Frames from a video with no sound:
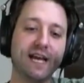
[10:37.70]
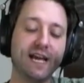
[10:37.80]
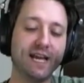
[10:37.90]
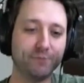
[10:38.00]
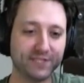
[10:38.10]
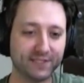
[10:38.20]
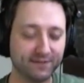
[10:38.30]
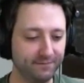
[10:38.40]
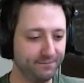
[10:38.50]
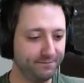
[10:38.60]
it
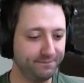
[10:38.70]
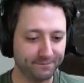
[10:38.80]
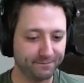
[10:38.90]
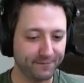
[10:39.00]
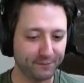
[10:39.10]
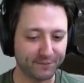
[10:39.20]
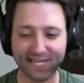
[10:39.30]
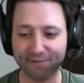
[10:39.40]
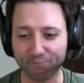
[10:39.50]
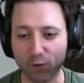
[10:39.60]
was at
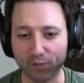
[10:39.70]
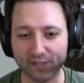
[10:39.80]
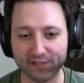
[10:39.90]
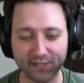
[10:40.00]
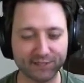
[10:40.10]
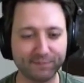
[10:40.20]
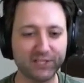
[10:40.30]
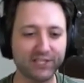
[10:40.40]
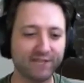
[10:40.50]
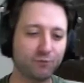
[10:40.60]
that moment,
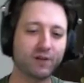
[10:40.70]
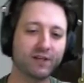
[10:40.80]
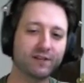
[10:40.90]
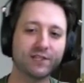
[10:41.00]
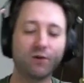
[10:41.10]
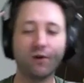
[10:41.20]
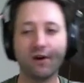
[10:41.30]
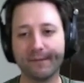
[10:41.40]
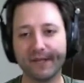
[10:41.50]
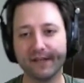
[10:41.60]
especially after working so hard.
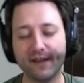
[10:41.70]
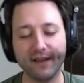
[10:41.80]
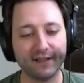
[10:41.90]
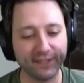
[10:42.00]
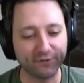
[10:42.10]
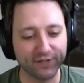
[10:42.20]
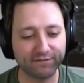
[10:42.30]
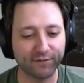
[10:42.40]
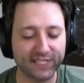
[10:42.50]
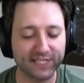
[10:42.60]
I mean, literally
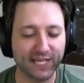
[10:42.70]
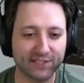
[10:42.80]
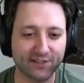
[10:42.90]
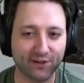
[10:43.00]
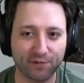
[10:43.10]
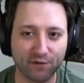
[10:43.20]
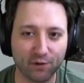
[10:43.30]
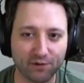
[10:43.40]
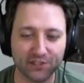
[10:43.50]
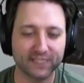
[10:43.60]
from the time we started Pure
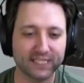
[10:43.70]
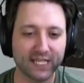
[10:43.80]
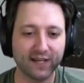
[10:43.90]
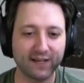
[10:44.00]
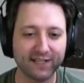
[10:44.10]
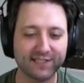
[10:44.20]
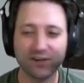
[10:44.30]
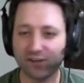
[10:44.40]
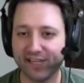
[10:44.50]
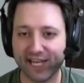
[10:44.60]
Pwnage, it's an
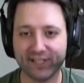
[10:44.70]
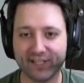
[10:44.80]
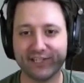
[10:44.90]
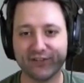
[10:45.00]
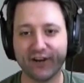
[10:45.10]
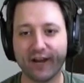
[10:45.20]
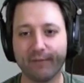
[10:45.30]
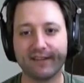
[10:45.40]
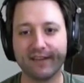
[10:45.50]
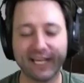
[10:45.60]
all-day, everyday job, and
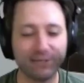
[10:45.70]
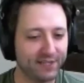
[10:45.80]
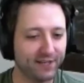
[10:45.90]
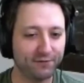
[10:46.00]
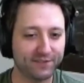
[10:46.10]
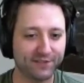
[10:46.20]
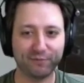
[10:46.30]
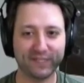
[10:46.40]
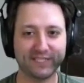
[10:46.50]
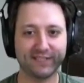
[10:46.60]
I think anyone that owns their own
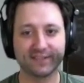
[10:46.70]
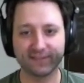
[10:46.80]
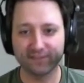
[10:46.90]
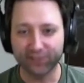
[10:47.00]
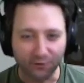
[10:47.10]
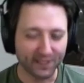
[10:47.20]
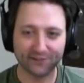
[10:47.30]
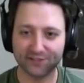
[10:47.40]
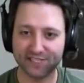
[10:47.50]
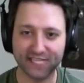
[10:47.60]
business totally
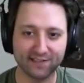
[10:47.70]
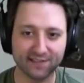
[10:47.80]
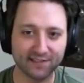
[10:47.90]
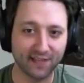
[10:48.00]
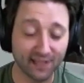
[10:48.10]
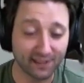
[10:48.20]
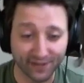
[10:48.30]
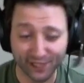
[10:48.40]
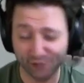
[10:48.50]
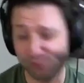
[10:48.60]
understands this, and I think a
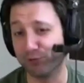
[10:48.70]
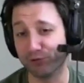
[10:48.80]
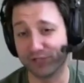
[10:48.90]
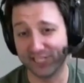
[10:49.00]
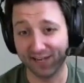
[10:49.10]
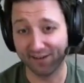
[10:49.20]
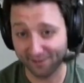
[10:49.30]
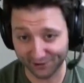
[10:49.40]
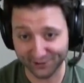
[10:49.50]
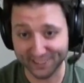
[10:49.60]
lot of YouTubers today are
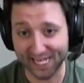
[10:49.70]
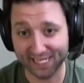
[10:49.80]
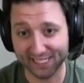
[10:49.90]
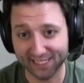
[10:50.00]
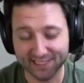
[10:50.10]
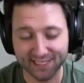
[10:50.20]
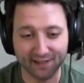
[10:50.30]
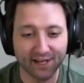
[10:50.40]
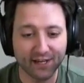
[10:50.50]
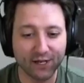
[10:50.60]
understanding this, that
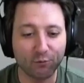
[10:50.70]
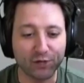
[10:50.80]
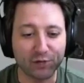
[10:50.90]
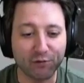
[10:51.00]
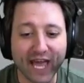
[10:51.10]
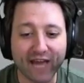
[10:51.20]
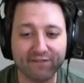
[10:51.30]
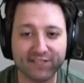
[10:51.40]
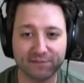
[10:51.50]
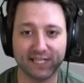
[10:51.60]
when you have
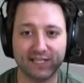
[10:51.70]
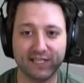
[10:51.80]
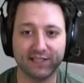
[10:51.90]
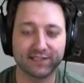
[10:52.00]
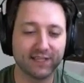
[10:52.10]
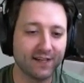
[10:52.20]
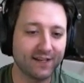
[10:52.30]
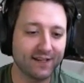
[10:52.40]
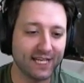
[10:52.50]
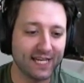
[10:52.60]
something like this,
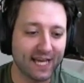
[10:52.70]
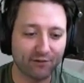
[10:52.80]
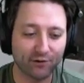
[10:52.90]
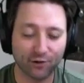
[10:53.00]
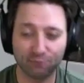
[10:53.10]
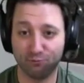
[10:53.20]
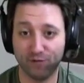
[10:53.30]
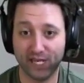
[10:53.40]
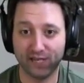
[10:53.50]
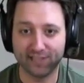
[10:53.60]
it never goes
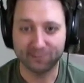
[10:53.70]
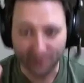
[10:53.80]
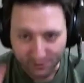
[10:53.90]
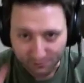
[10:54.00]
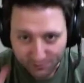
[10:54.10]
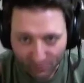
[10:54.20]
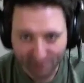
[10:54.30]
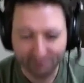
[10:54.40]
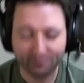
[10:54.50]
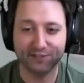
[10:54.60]
away. It's with you
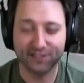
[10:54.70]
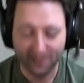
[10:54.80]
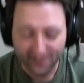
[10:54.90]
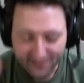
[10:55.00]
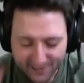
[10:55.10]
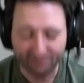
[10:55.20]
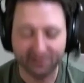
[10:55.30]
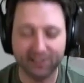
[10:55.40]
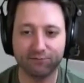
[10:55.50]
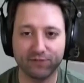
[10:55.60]
24 hours a day,
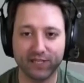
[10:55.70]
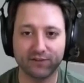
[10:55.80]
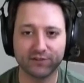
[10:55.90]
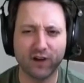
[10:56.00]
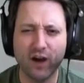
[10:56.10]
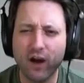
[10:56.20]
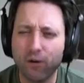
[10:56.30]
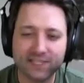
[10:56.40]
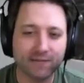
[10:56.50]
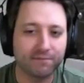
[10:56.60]
7 days a week. There's
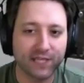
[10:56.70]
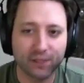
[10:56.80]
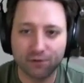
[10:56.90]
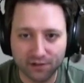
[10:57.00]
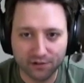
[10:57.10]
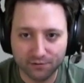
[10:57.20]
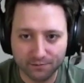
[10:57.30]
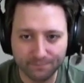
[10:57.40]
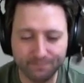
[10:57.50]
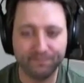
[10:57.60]
always something you can
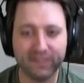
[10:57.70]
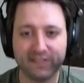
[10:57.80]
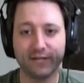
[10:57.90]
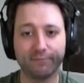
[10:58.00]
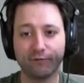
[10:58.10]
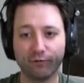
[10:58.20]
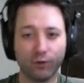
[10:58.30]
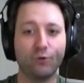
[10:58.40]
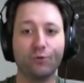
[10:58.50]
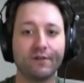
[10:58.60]
do to help
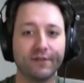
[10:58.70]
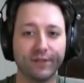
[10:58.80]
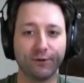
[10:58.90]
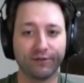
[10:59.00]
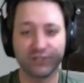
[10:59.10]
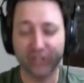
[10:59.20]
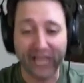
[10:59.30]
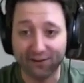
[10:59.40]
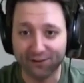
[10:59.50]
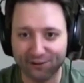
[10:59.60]
grow your
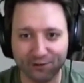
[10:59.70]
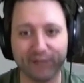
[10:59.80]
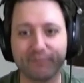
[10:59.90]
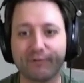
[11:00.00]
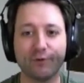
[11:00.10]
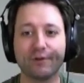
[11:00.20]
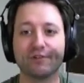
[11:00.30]
channel or help grow your